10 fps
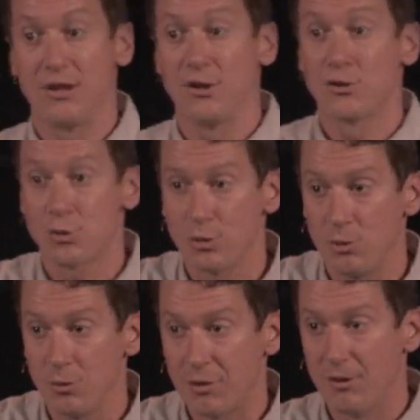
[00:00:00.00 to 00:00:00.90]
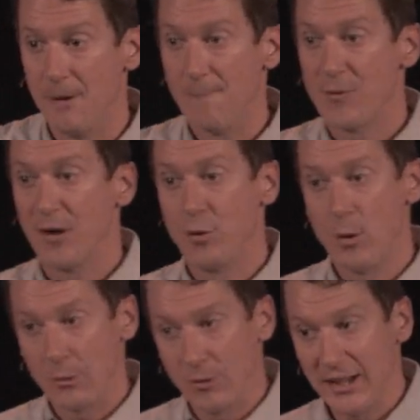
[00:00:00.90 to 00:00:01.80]
And the truth of who
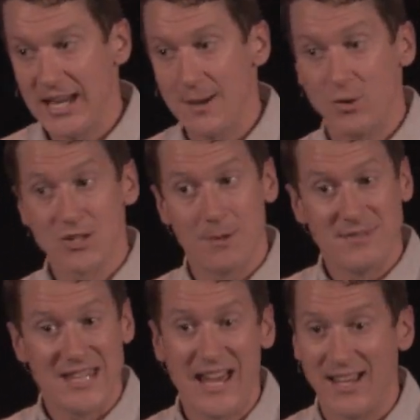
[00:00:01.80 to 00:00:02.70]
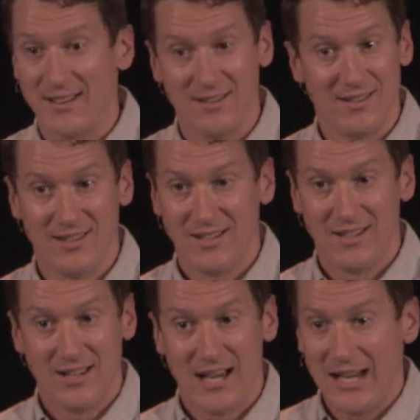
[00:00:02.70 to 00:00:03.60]
I really am, which I'm dead
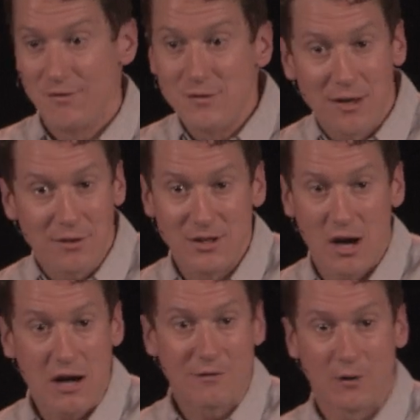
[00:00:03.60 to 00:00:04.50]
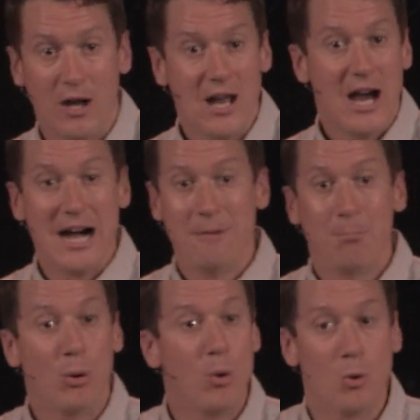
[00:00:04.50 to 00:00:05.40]
I have nothing to offer. I'm
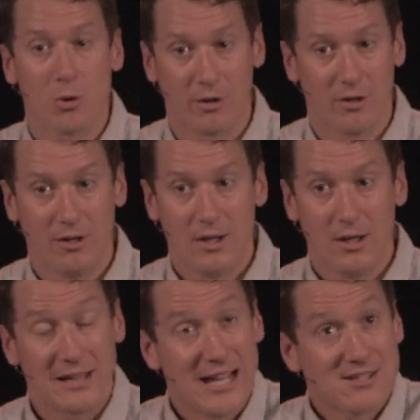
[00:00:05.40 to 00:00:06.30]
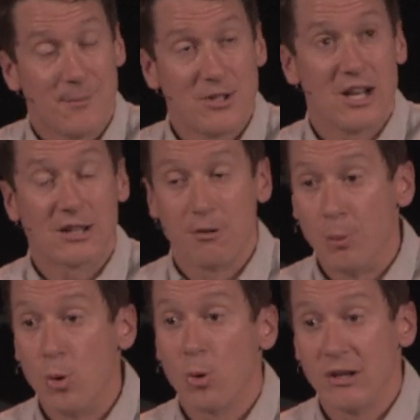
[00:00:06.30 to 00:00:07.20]
poor. Last time I checked, the
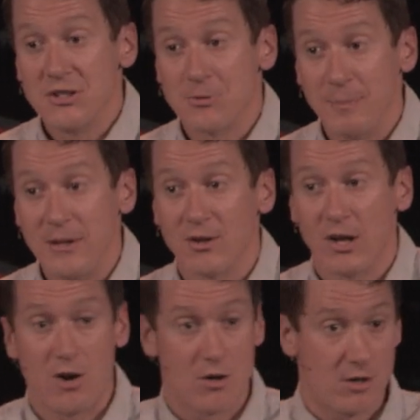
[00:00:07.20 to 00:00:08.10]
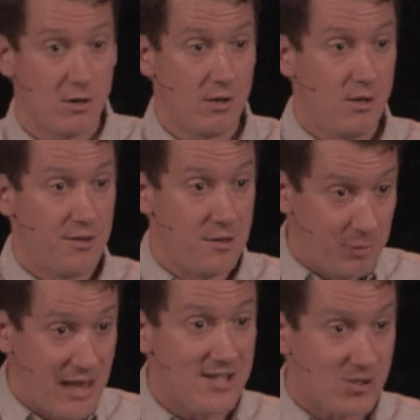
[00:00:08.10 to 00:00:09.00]
poor in spirit are the
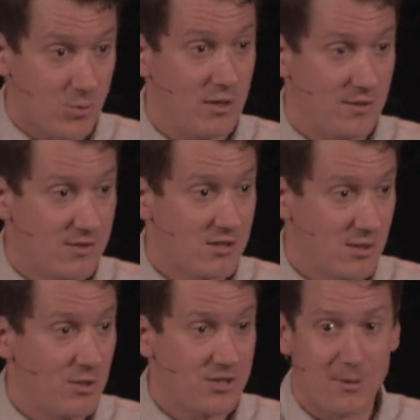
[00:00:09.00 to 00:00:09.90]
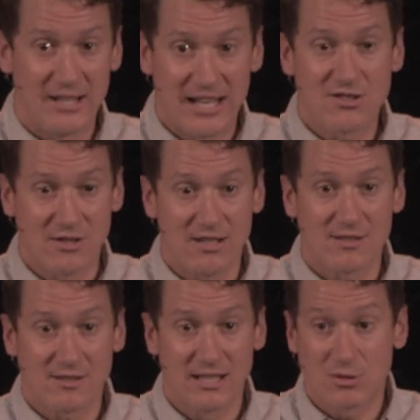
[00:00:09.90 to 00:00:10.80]
blessed ones. Come on, somebody catching
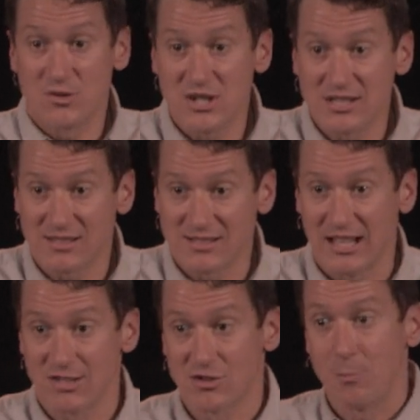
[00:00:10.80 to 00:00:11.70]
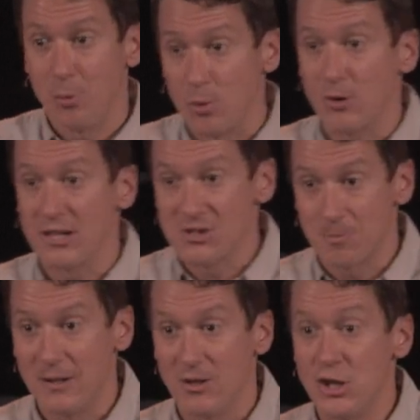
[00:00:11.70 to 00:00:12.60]
this? That's what Jesus says. The poor in
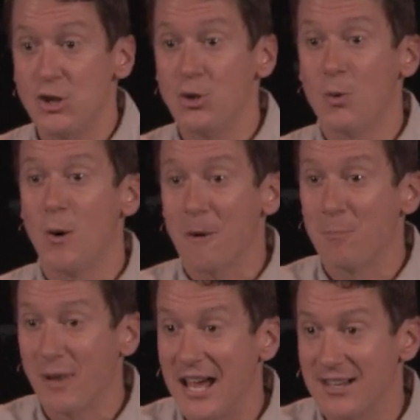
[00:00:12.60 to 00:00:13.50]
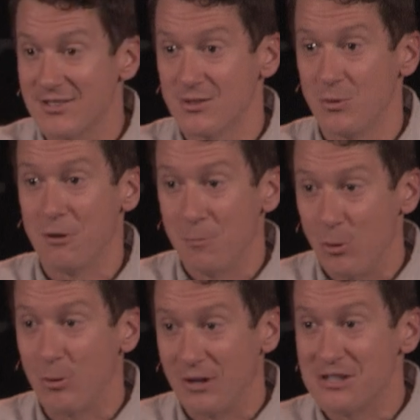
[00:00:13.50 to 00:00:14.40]
spirit. You are blessed when you're
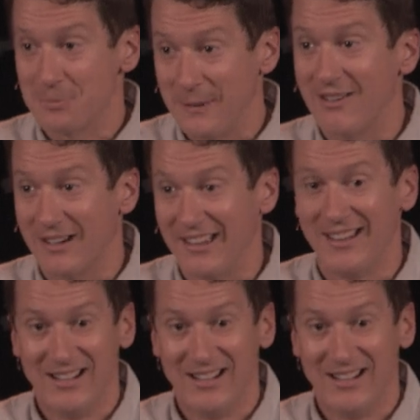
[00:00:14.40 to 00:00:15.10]
poor in spirit.